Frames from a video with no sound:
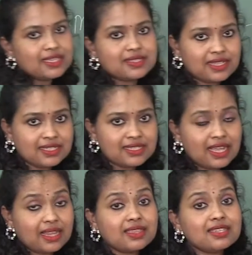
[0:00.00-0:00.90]
Since
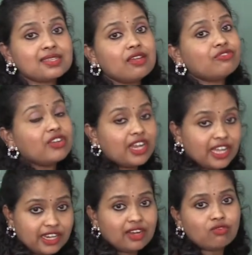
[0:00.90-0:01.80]
this
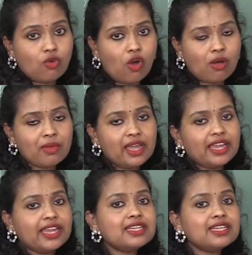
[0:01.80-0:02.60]
filarial worm,